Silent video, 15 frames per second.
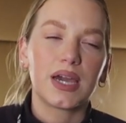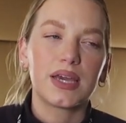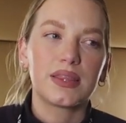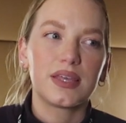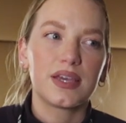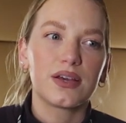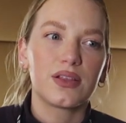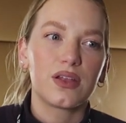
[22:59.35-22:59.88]
I
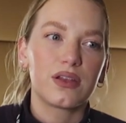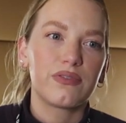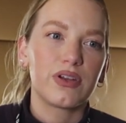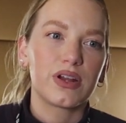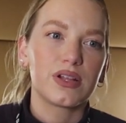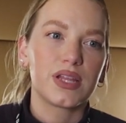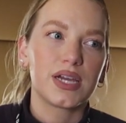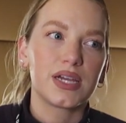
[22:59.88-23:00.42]
think a lot of
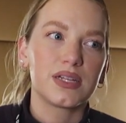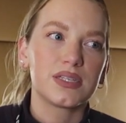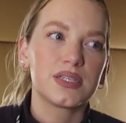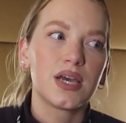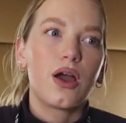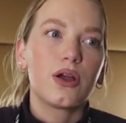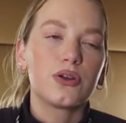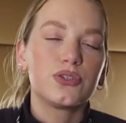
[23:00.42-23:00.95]
airlines
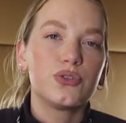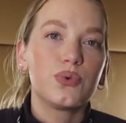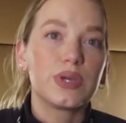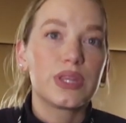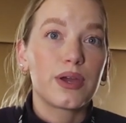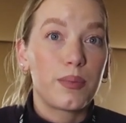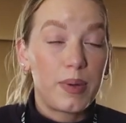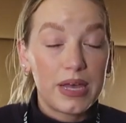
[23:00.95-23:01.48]
are
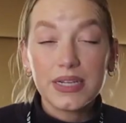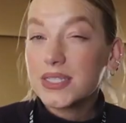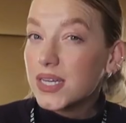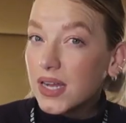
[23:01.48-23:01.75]
doing their best